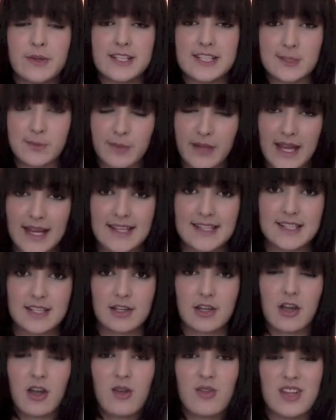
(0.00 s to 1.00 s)
explain to
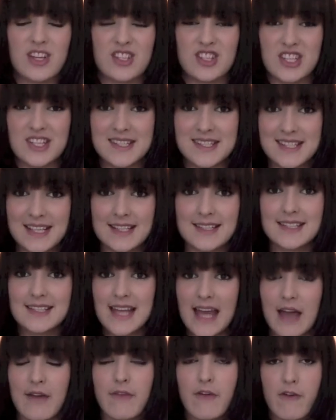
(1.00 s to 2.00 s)
her that she doesn't
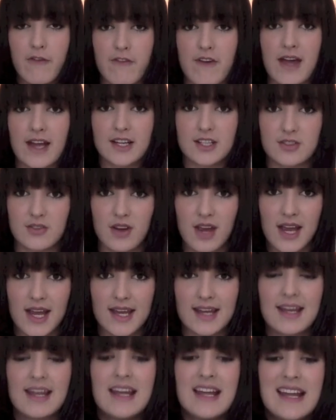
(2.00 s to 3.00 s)
have her facts
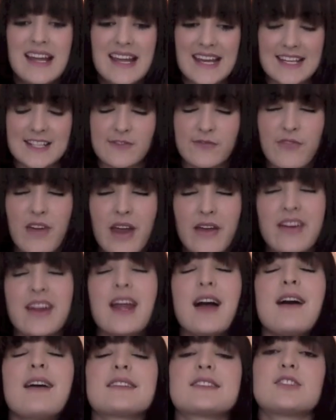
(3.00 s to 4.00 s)
right is very
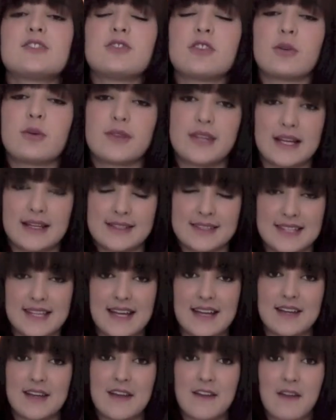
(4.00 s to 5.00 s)
hard to do without
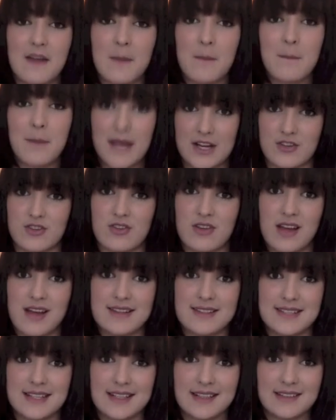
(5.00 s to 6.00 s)
sounding
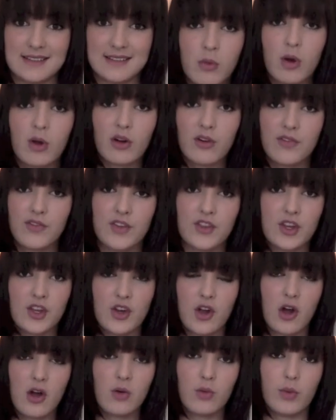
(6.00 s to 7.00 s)
patronising. More often than
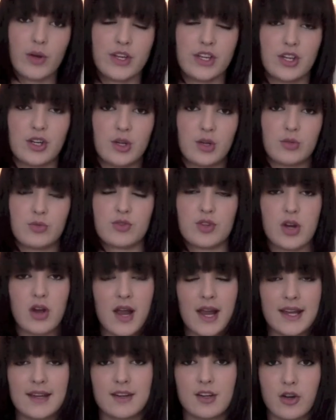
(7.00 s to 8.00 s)
not, when you
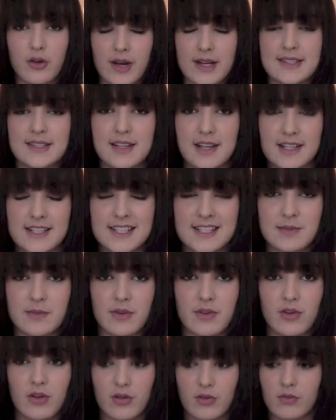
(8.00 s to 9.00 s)
try and correct a
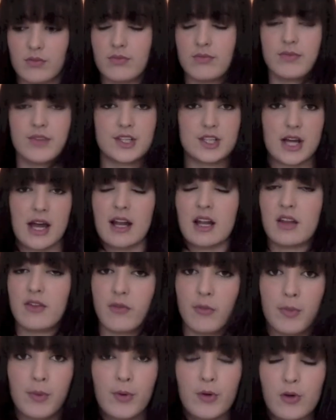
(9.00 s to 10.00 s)
customer on the title of
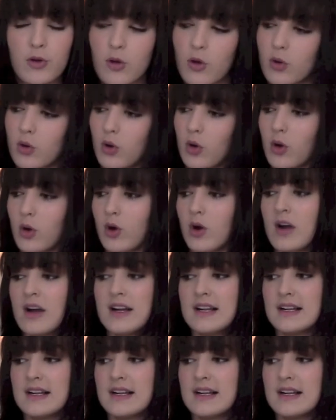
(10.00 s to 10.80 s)
a book or